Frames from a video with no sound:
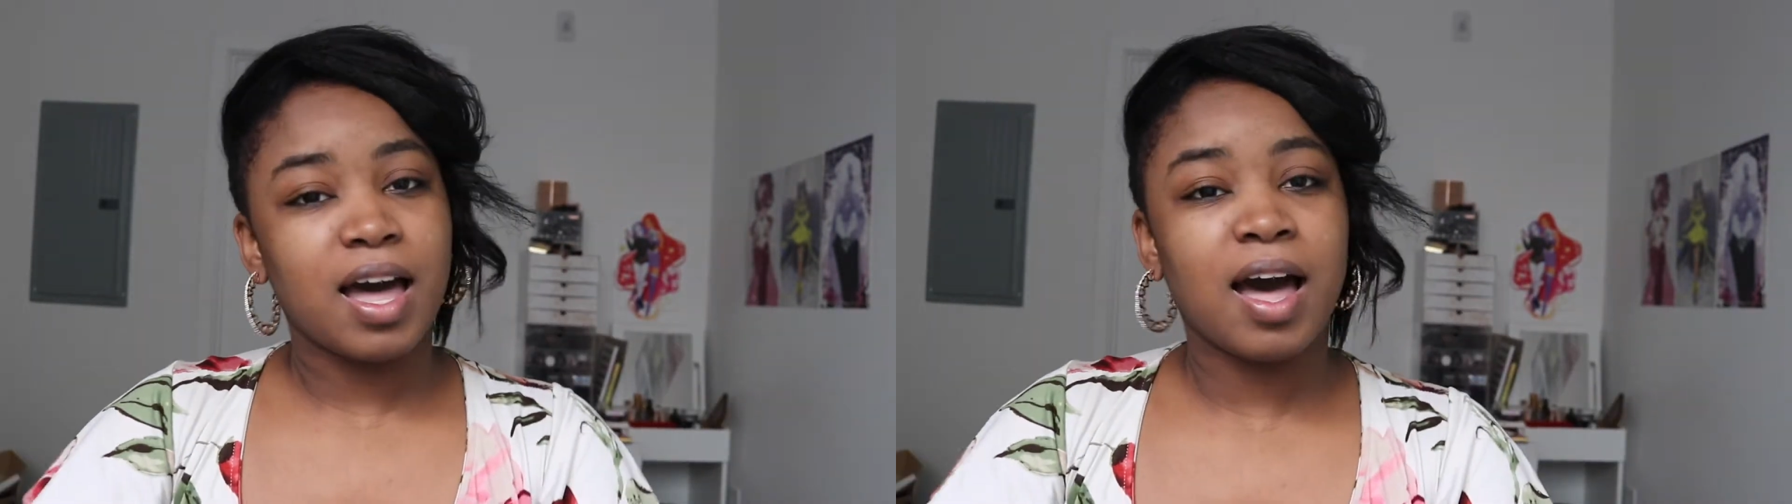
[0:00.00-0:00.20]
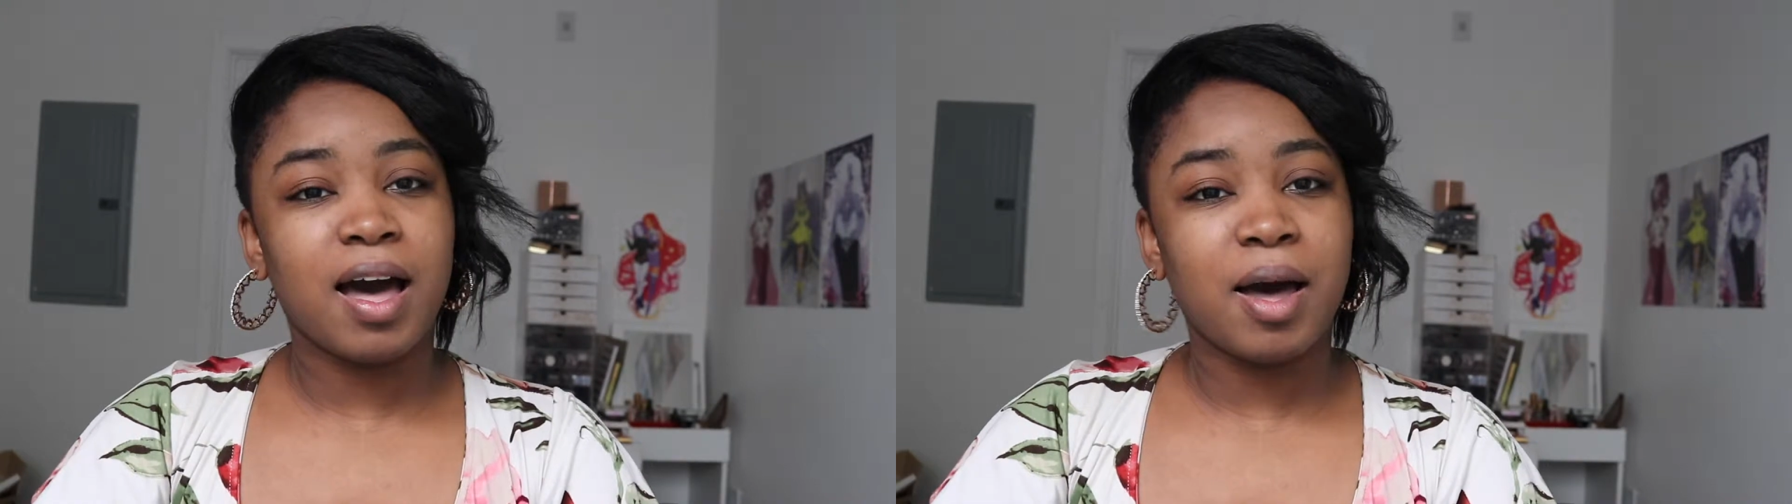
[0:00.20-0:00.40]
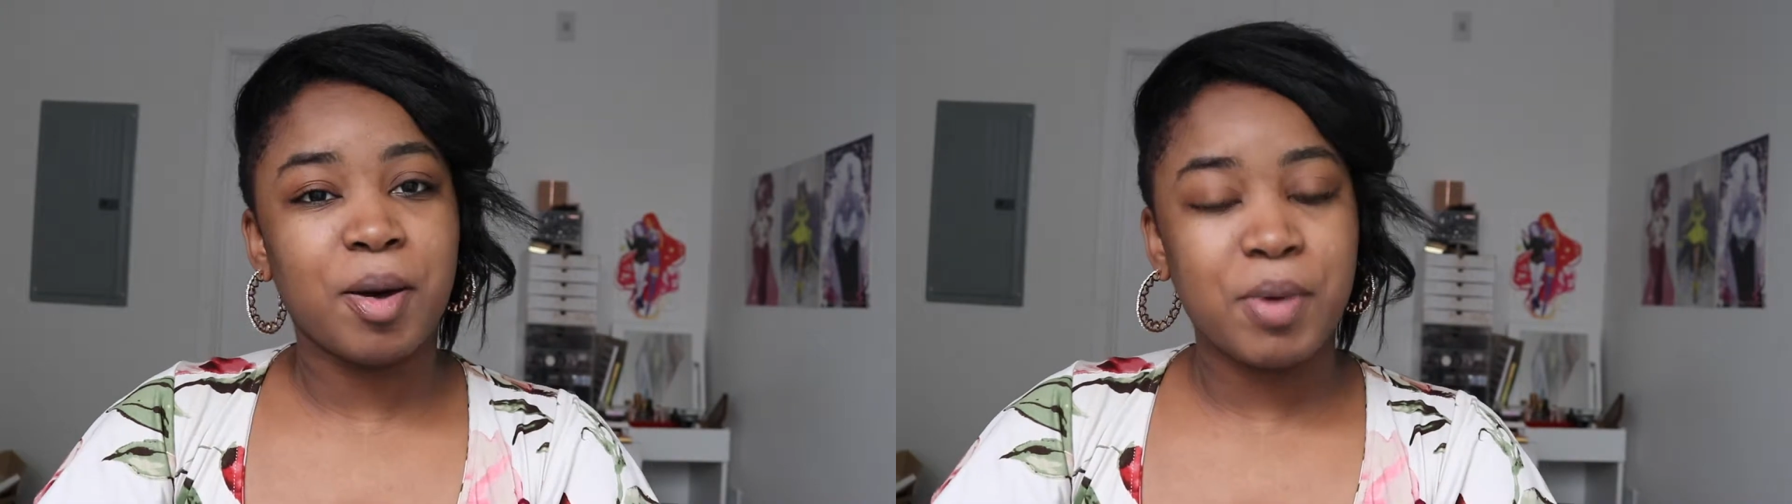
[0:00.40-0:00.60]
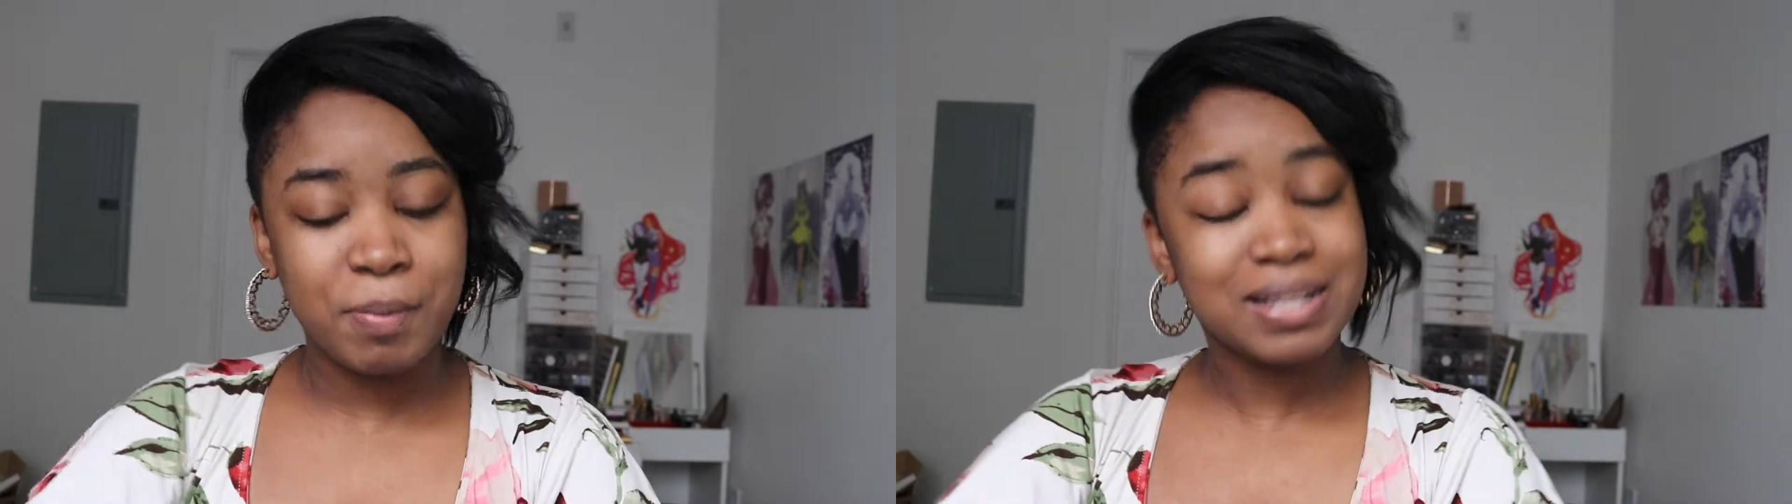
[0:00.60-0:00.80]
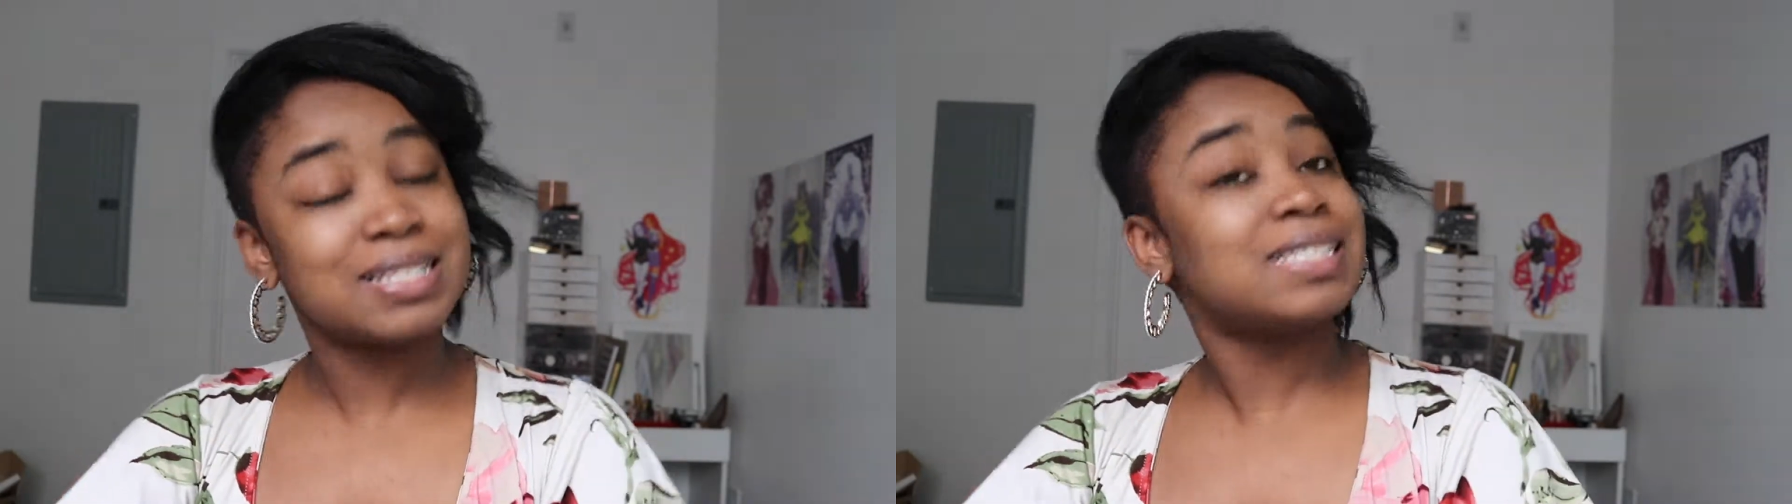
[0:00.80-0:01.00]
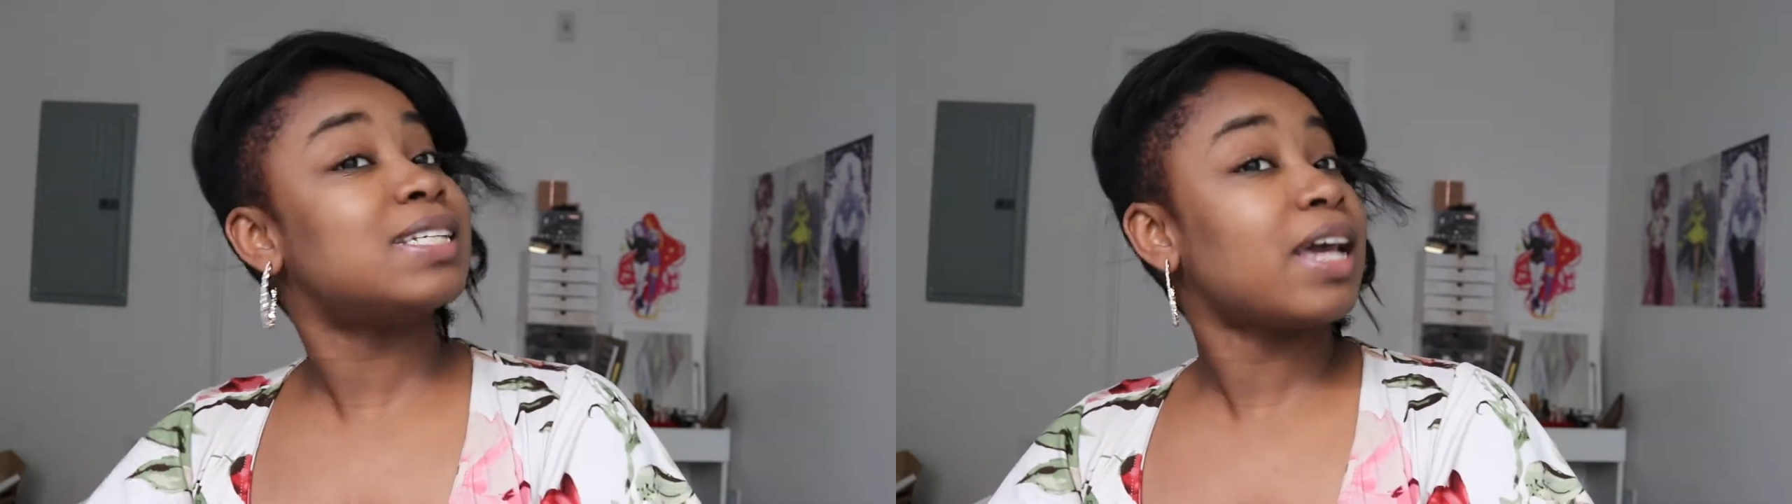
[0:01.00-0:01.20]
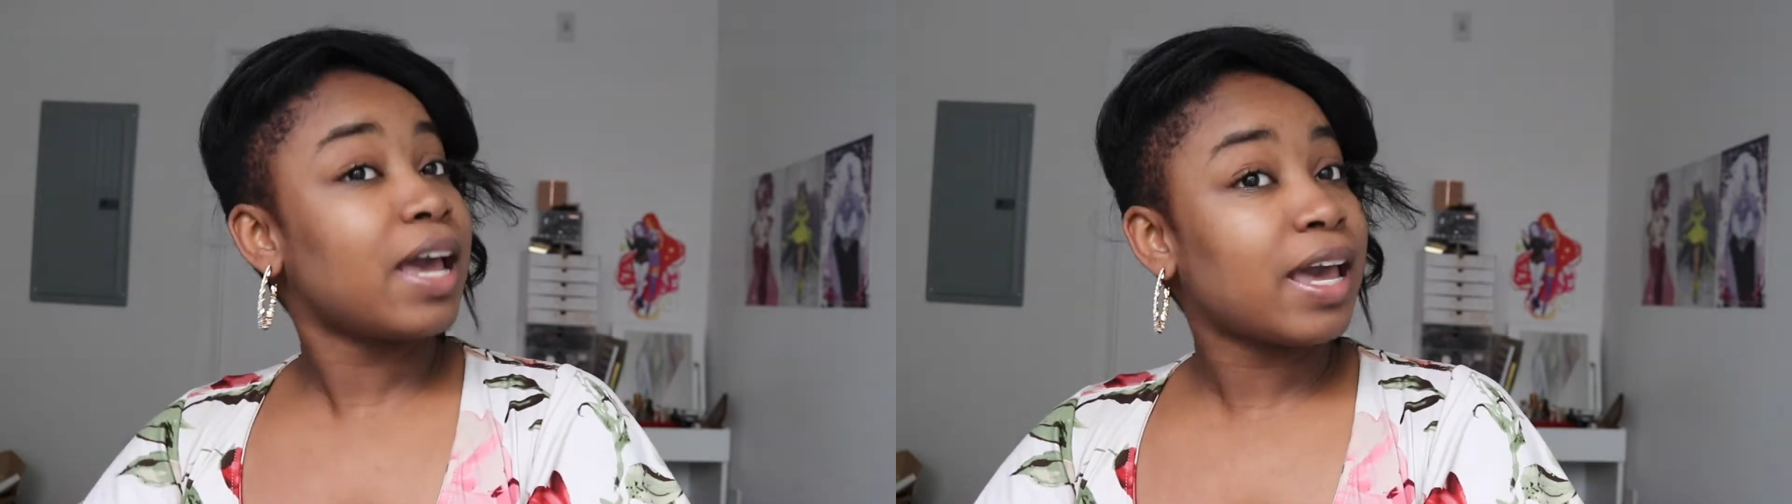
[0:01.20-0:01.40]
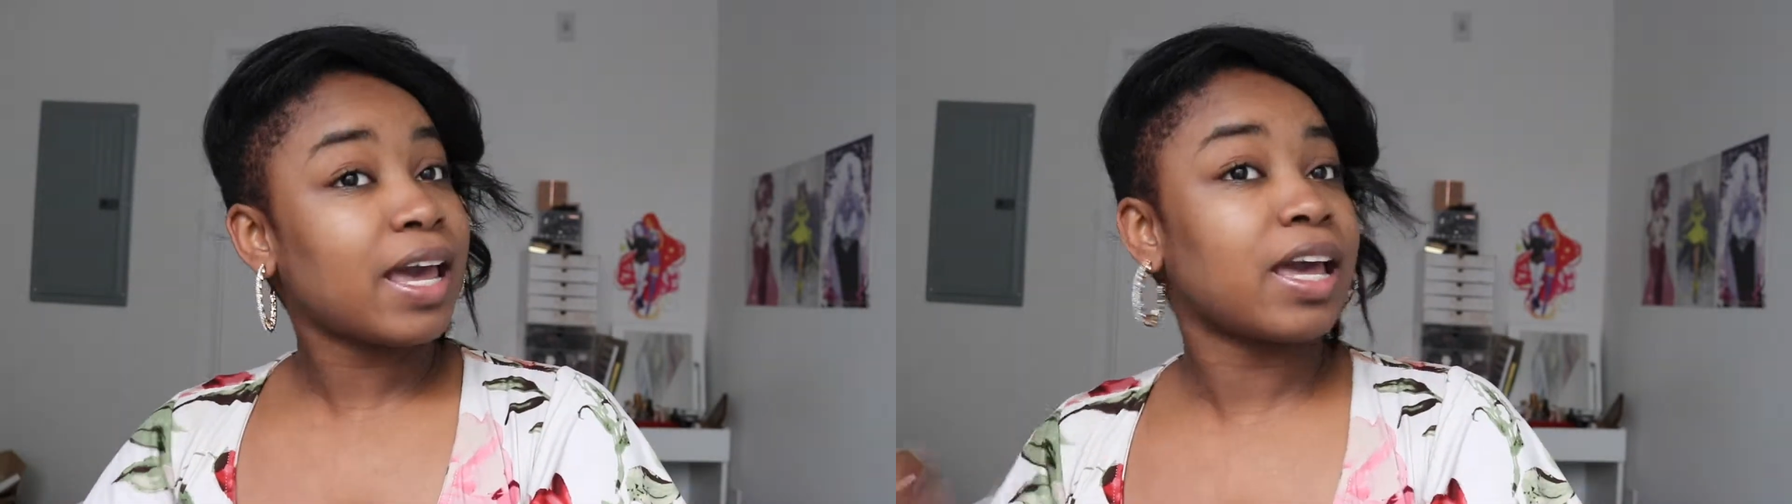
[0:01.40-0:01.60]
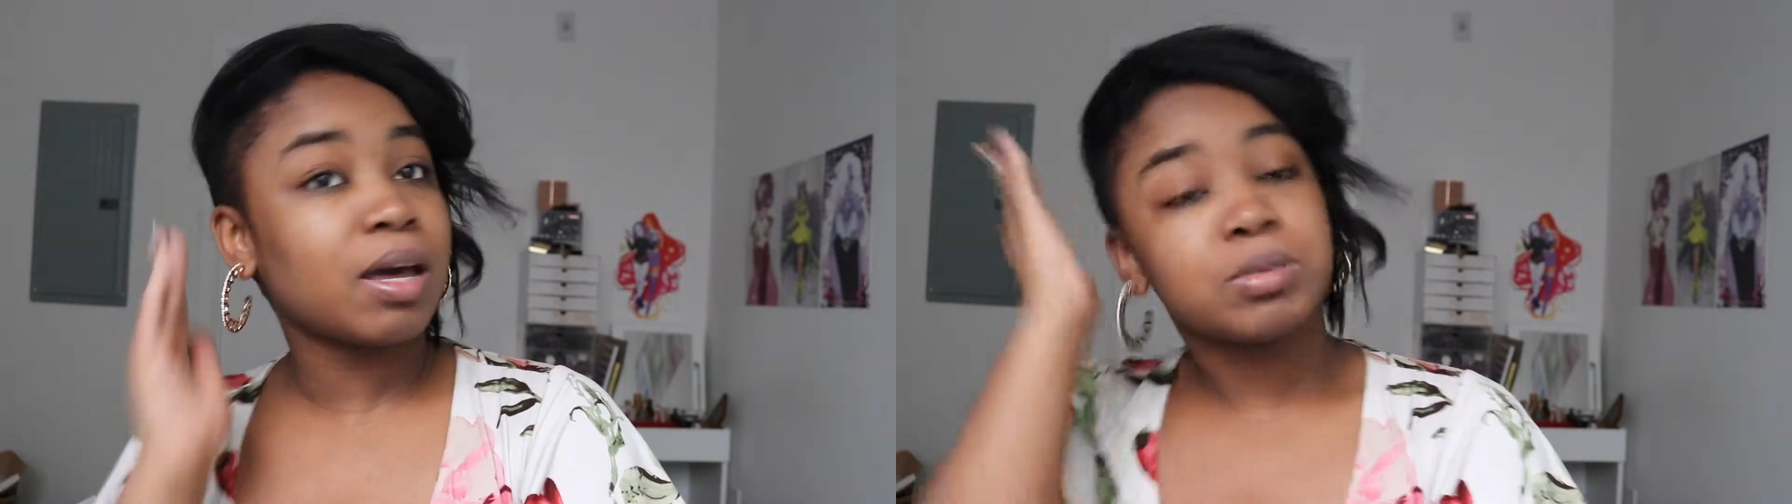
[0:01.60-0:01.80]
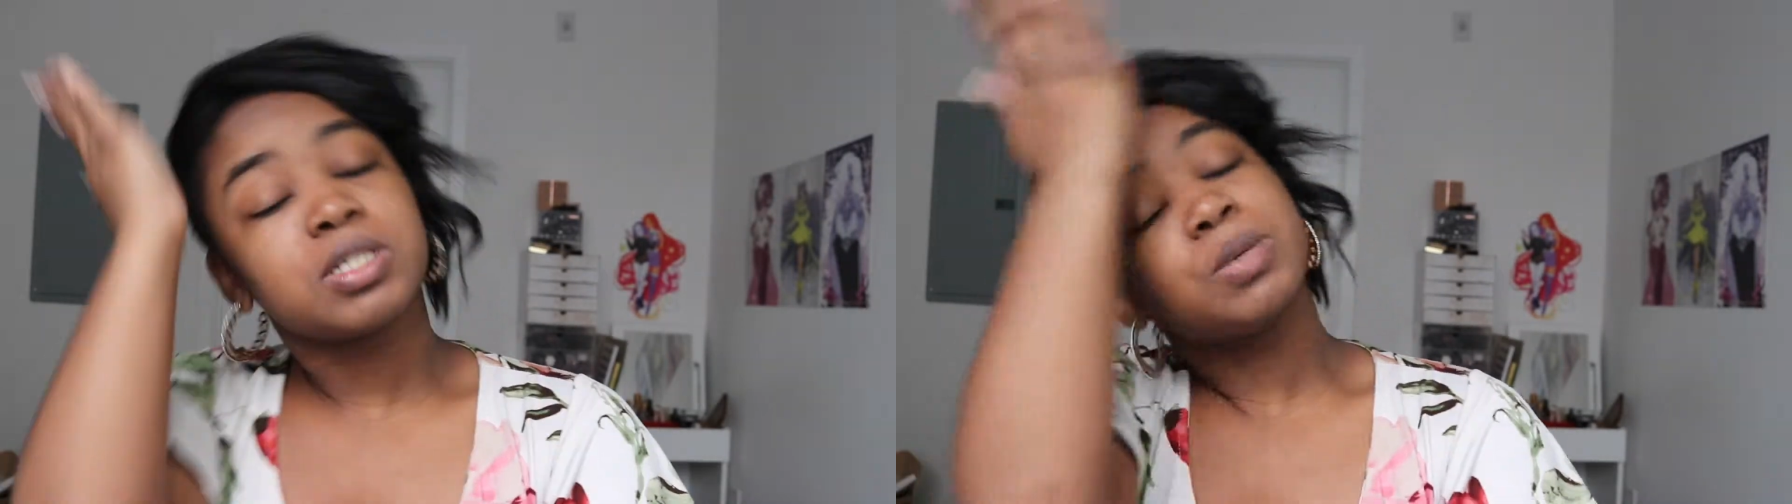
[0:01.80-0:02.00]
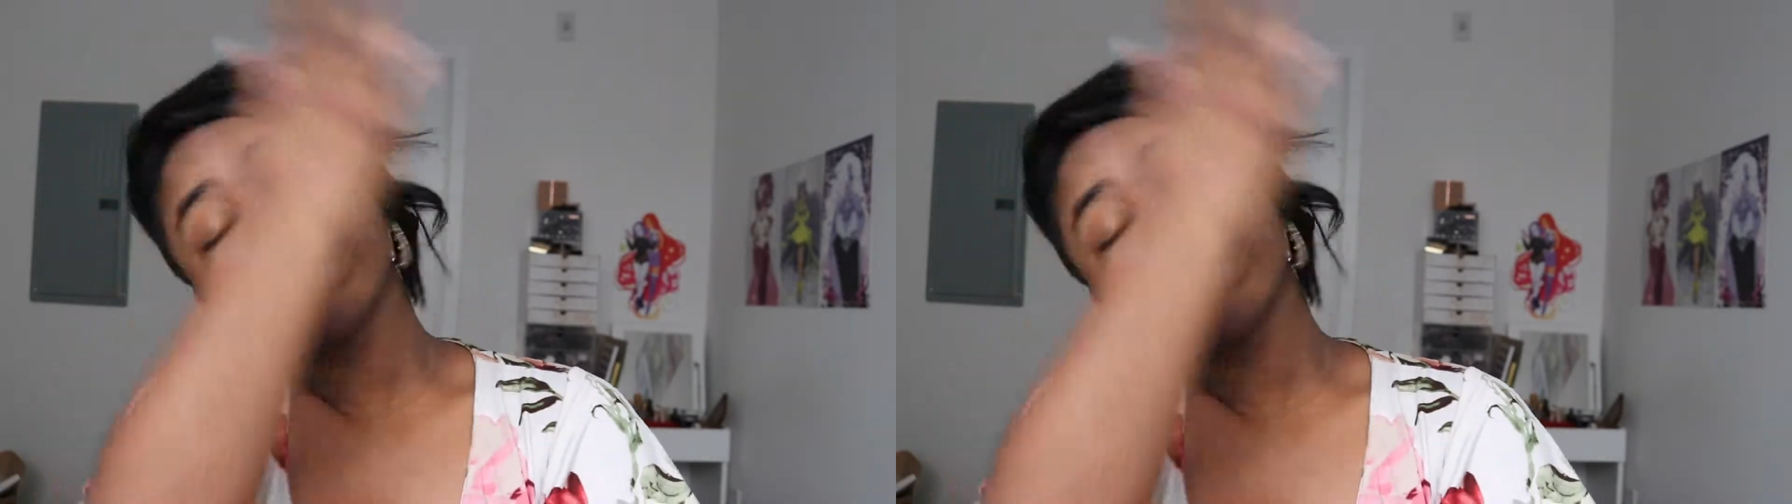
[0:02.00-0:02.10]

But today I come to you